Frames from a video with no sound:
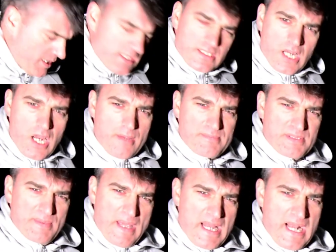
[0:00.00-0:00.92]
Time's
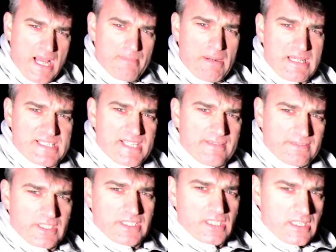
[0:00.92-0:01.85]
about
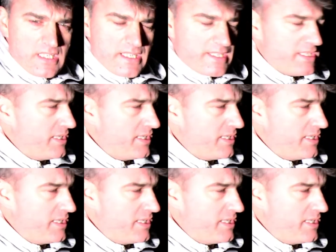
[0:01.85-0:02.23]
7:30 at night.